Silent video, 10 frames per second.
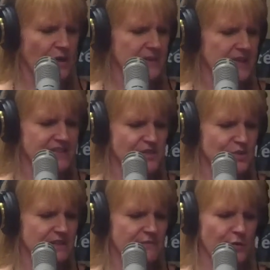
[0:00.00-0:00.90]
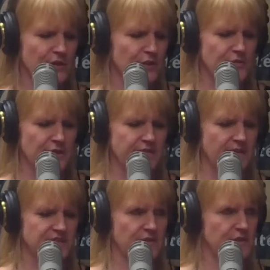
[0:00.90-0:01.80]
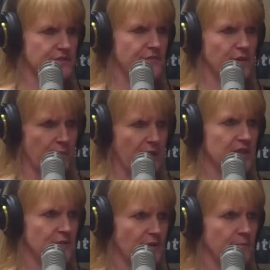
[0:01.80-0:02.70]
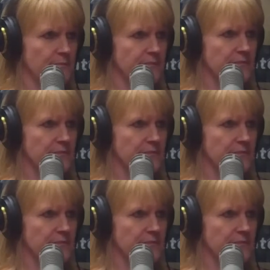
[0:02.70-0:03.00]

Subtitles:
plan is only $435 for a brand new home.